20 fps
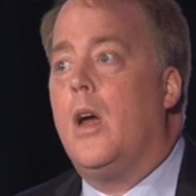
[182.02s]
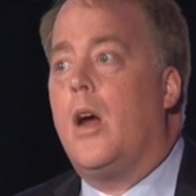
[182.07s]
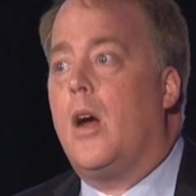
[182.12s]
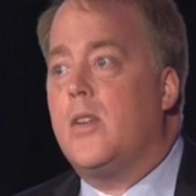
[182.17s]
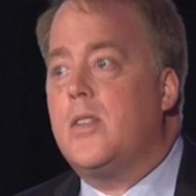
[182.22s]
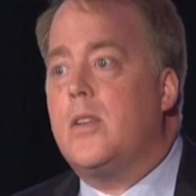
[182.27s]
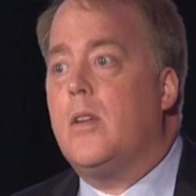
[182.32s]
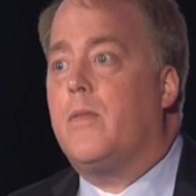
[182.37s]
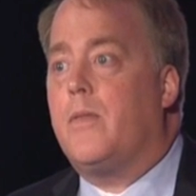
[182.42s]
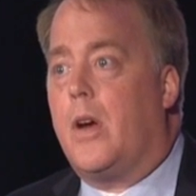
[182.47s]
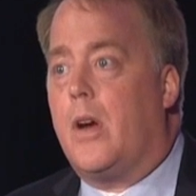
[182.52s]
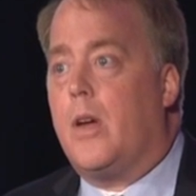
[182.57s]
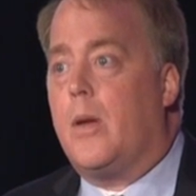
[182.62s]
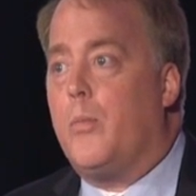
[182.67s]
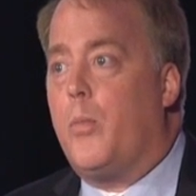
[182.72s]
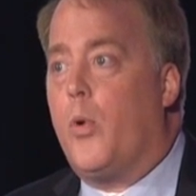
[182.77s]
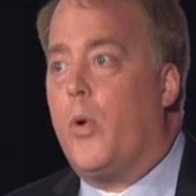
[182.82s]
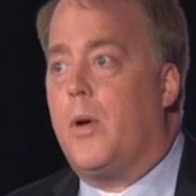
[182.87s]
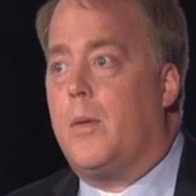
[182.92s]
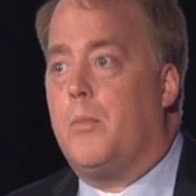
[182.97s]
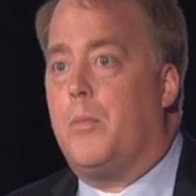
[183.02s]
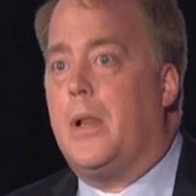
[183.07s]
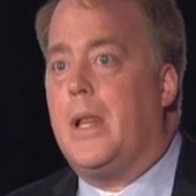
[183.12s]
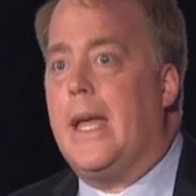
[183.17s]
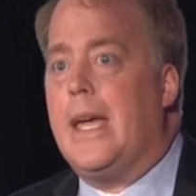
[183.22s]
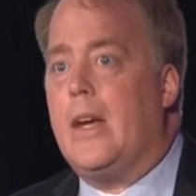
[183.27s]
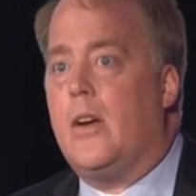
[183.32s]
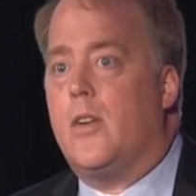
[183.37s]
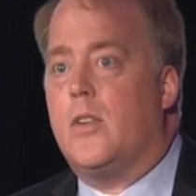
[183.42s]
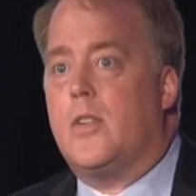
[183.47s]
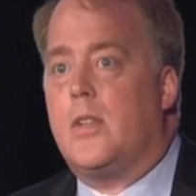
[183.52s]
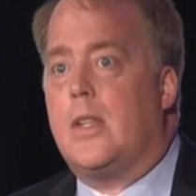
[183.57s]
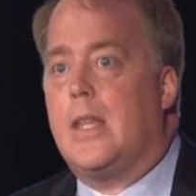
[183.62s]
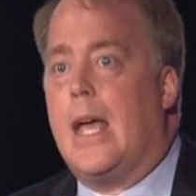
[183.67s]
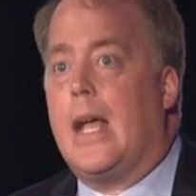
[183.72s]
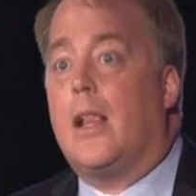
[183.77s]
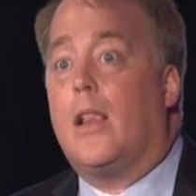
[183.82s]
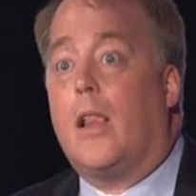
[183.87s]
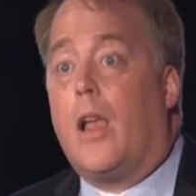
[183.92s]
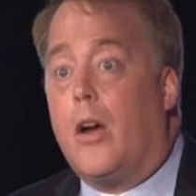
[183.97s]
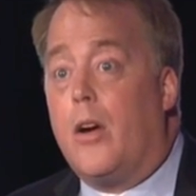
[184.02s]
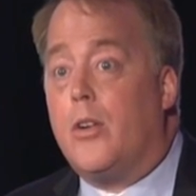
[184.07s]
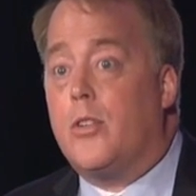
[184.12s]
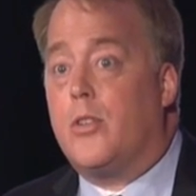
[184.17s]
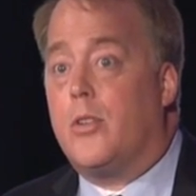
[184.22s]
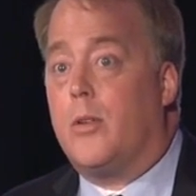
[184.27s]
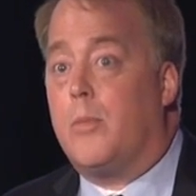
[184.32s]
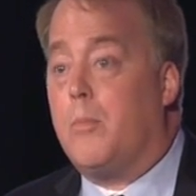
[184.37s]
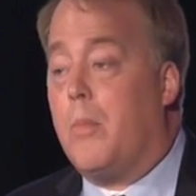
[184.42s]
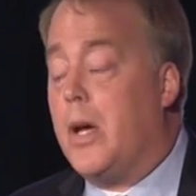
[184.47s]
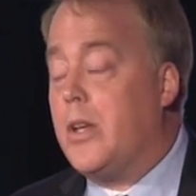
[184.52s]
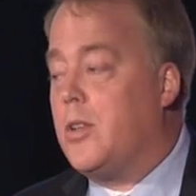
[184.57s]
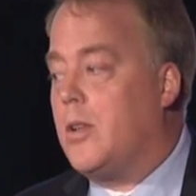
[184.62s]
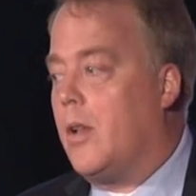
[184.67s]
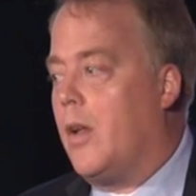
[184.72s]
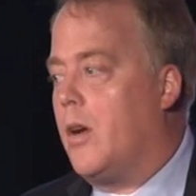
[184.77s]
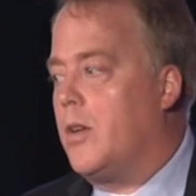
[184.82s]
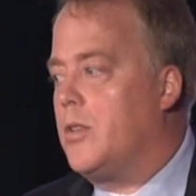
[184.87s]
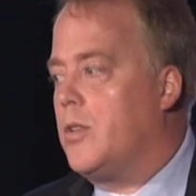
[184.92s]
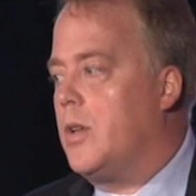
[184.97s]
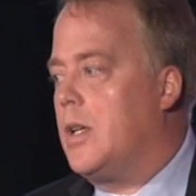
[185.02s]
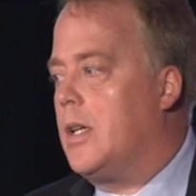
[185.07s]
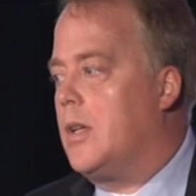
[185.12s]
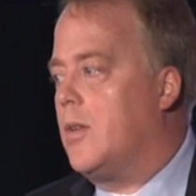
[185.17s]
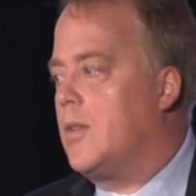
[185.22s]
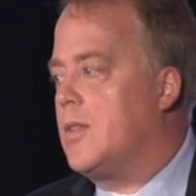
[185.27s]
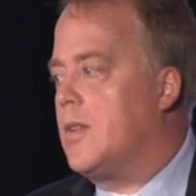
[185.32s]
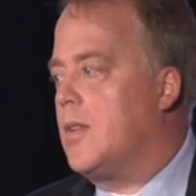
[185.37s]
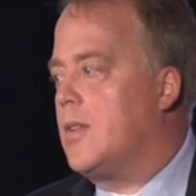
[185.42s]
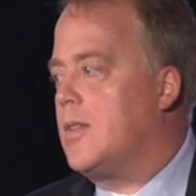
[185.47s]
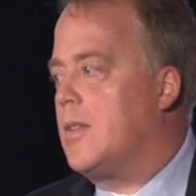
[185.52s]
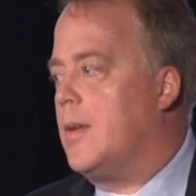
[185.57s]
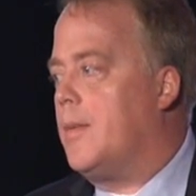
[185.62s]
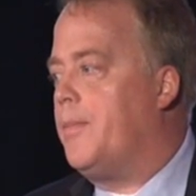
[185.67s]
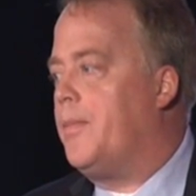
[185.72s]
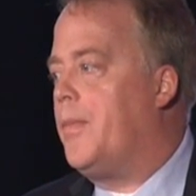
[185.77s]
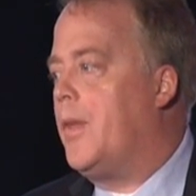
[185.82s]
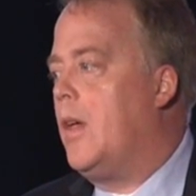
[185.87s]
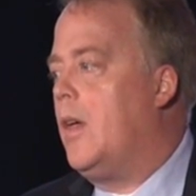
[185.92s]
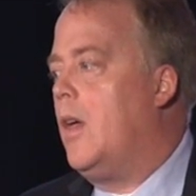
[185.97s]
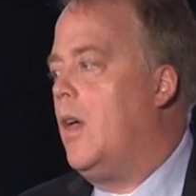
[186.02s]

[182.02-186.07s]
are still very important players in that larger, much larger ecosystem.